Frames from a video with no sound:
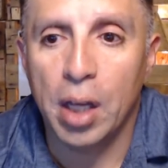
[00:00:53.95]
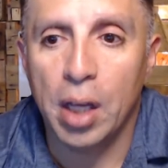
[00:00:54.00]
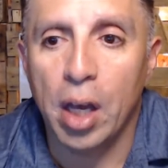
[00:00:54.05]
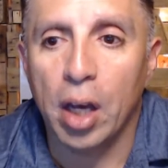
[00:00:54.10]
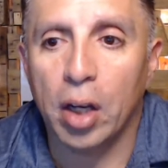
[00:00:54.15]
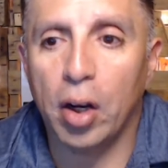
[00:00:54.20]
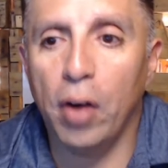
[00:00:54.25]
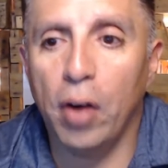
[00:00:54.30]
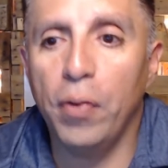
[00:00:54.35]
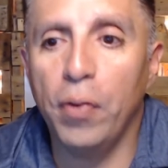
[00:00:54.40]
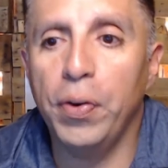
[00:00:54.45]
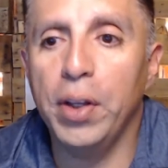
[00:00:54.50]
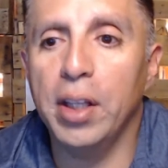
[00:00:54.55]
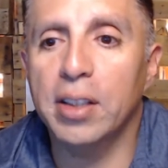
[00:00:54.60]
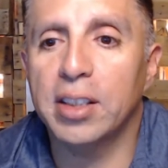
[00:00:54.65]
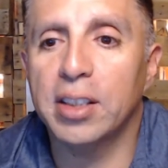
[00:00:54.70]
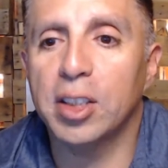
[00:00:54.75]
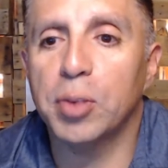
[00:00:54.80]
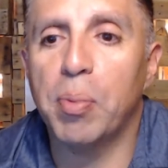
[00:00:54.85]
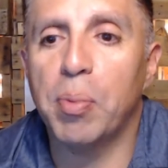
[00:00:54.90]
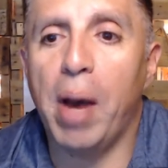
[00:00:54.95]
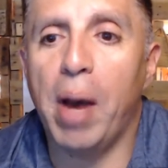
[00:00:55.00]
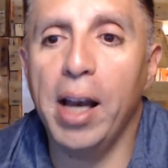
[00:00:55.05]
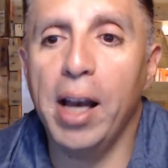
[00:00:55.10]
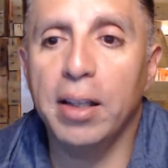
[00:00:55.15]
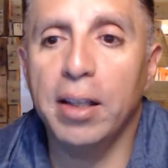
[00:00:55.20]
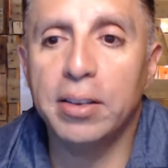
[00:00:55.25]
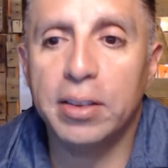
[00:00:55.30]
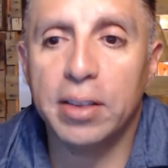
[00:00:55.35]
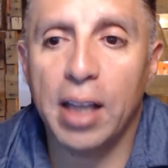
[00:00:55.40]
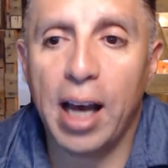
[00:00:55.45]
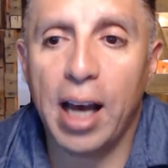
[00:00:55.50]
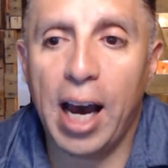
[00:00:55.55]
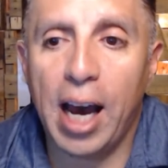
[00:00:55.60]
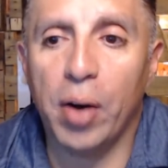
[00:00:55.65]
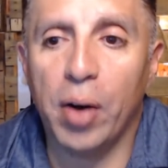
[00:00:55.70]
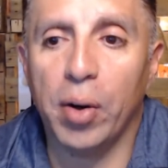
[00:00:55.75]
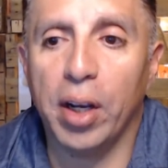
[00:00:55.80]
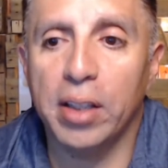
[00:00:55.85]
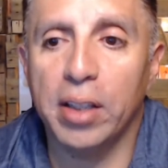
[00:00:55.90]
Confidence smiles,
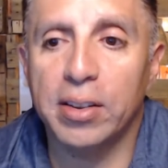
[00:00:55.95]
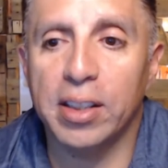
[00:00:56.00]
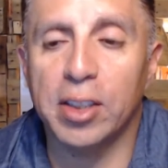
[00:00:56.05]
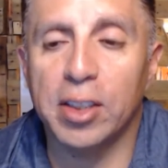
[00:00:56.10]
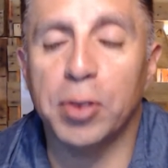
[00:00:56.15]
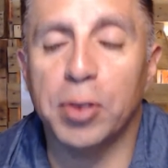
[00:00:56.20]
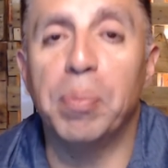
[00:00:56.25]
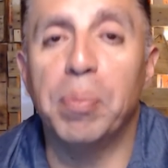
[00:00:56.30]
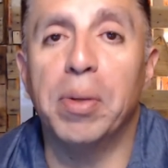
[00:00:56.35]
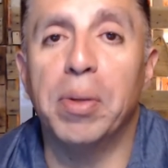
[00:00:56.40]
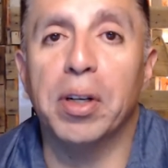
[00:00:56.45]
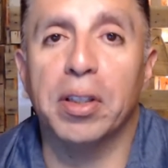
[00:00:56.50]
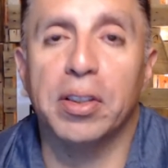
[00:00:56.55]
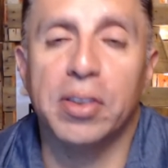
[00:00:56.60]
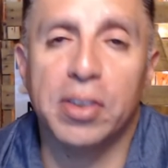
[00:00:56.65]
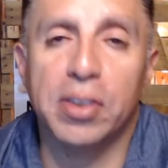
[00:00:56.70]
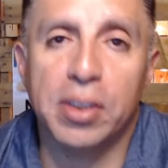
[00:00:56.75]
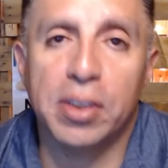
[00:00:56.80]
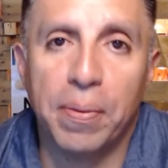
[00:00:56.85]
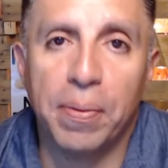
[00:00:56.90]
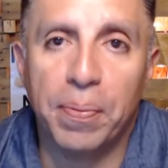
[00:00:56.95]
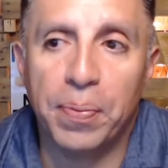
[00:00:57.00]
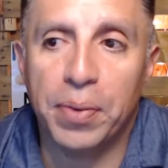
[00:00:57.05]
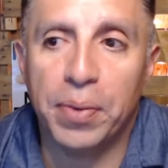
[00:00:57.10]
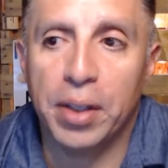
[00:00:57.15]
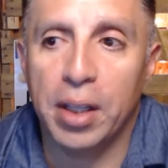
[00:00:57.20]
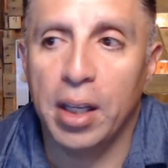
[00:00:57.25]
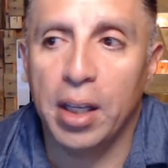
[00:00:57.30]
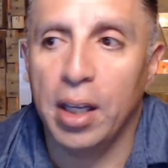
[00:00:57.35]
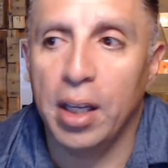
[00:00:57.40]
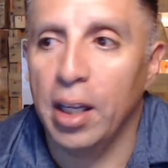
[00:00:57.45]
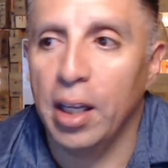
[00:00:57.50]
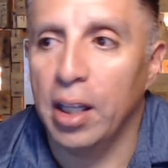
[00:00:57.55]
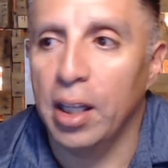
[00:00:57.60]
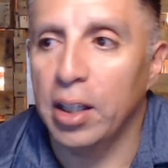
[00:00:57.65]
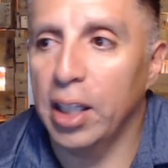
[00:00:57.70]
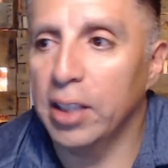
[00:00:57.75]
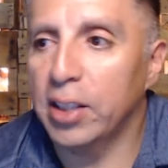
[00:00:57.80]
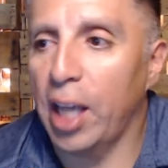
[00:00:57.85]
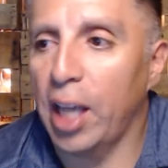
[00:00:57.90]
arrogance smirks.
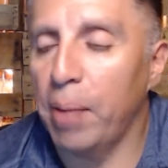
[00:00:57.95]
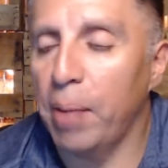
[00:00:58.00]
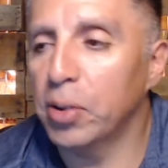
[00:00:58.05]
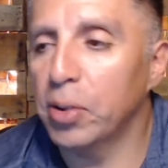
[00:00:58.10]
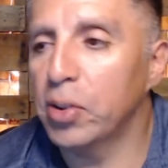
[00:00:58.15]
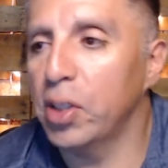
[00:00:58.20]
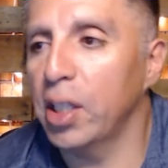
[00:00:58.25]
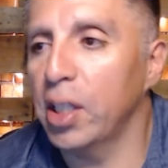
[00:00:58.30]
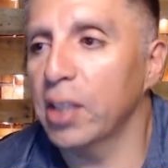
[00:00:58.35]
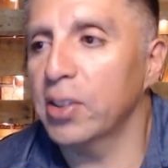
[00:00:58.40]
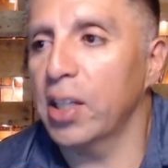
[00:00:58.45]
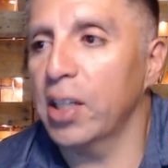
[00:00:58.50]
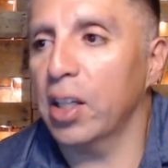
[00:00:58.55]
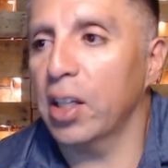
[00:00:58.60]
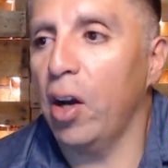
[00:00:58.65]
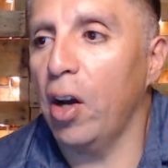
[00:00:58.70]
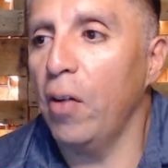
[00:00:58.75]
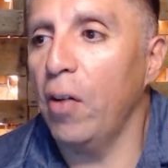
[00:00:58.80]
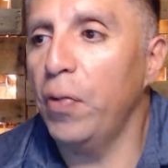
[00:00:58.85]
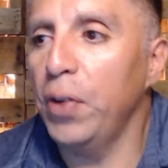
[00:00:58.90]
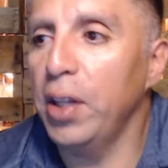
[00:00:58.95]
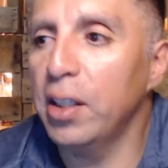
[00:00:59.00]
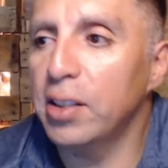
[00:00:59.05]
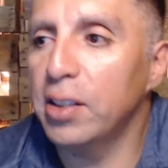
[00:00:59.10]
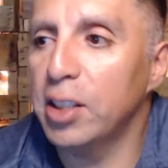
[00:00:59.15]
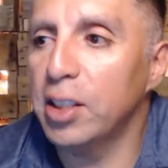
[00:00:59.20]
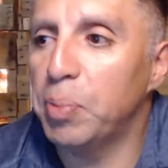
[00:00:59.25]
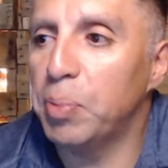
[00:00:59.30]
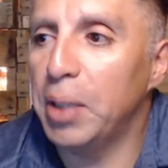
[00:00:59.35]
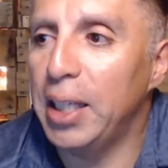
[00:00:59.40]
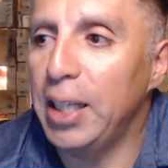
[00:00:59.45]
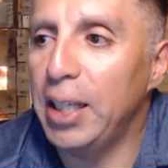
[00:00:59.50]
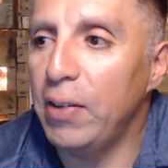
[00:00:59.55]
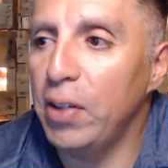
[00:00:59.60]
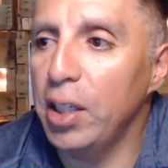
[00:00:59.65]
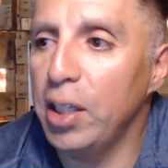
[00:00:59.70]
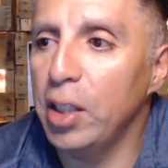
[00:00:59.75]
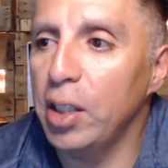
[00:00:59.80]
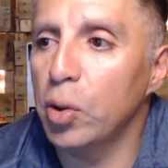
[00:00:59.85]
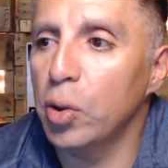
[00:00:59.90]
Then Simon Sinek said, confidence is
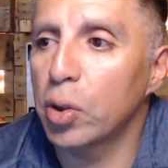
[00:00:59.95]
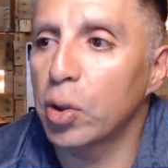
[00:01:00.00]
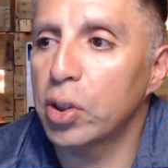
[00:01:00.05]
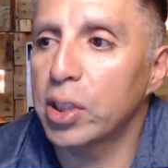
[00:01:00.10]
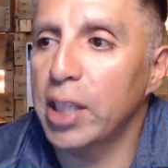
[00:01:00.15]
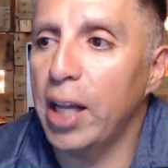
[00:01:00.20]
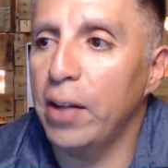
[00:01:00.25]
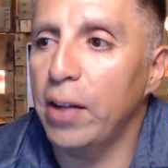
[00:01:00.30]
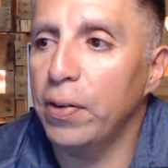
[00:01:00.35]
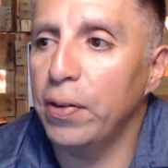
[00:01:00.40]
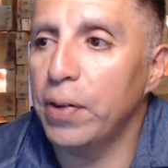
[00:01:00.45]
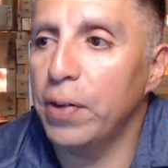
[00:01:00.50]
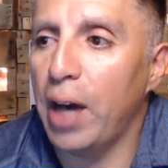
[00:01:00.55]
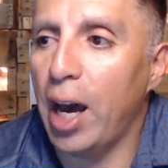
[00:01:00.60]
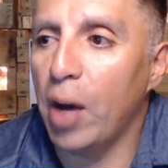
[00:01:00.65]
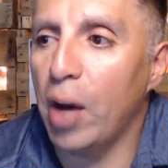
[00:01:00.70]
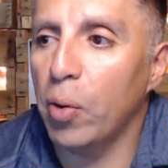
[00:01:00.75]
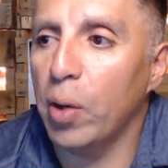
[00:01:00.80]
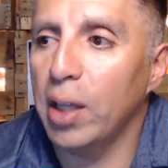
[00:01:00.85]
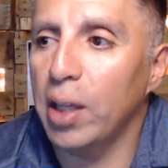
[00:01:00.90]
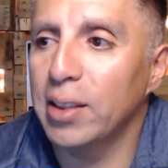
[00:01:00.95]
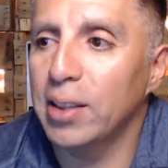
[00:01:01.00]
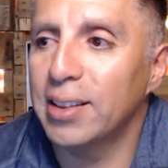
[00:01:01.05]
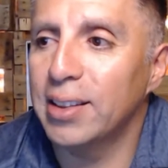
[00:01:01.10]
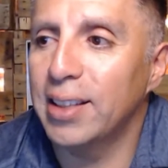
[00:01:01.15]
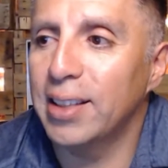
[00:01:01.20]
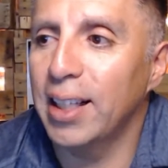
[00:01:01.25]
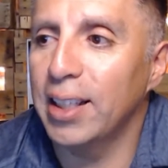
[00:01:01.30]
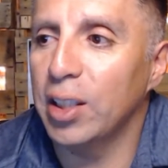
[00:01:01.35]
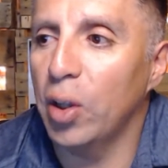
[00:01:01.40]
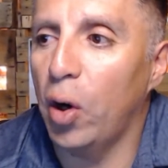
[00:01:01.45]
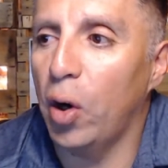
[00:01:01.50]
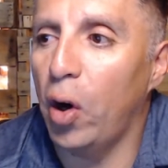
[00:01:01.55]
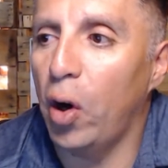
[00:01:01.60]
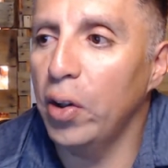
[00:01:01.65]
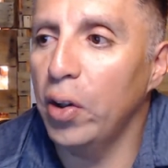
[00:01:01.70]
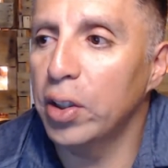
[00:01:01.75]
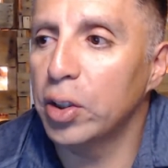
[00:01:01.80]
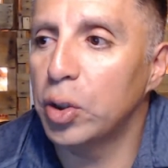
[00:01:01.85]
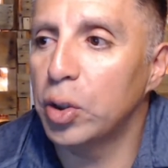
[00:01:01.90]
believing in yourself. Arrogance is telling
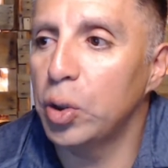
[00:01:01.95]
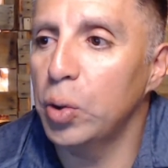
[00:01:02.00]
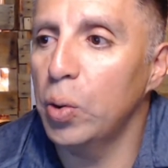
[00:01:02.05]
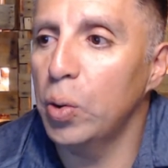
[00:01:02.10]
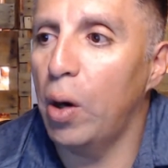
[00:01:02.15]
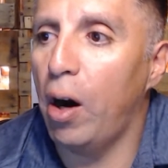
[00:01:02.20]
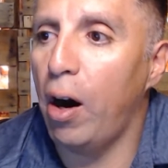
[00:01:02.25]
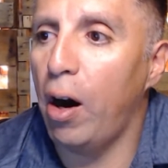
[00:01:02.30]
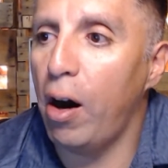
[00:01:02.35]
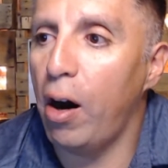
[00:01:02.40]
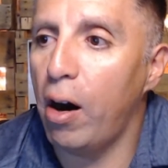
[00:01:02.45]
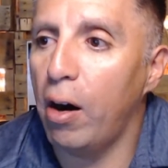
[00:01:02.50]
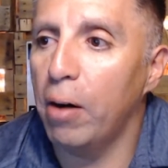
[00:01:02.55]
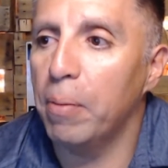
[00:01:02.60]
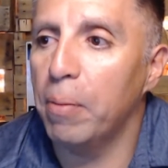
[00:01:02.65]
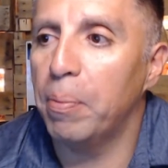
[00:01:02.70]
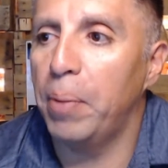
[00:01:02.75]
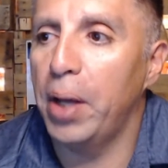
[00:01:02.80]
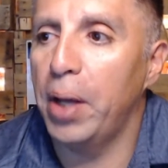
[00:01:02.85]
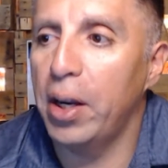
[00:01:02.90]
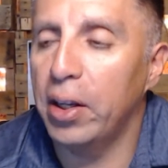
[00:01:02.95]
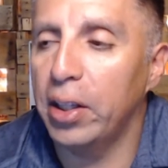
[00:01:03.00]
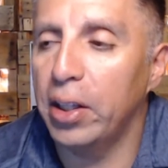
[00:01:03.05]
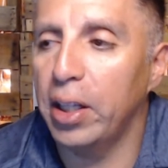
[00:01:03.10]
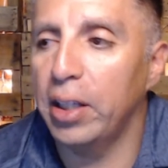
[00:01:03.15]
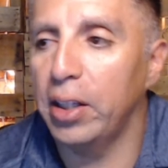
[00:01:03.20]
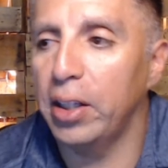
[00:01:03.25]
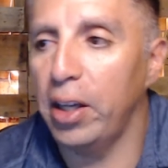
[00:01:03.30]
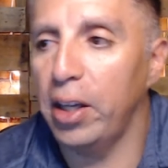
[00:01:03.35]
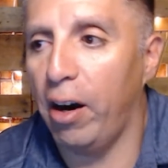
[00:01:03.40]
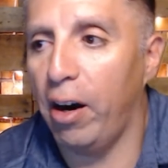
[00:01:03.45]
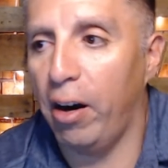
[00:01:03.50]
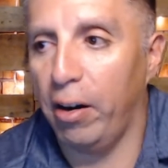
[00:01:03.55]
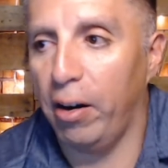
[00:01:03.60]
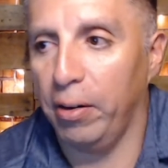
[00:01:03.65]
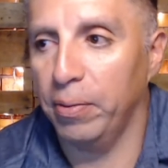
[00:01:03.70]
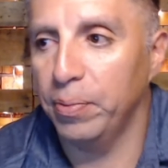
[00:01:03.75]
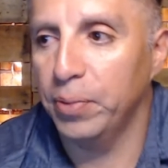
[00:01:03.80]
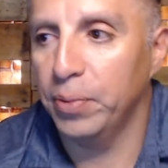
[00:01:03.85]
others you are better than they are.